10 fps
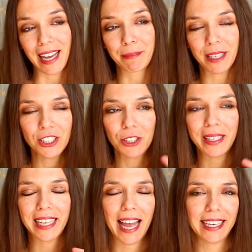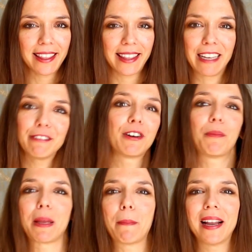I'm not doing anything for
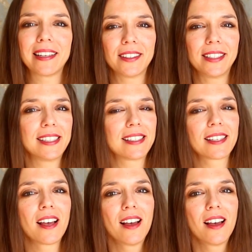my balconies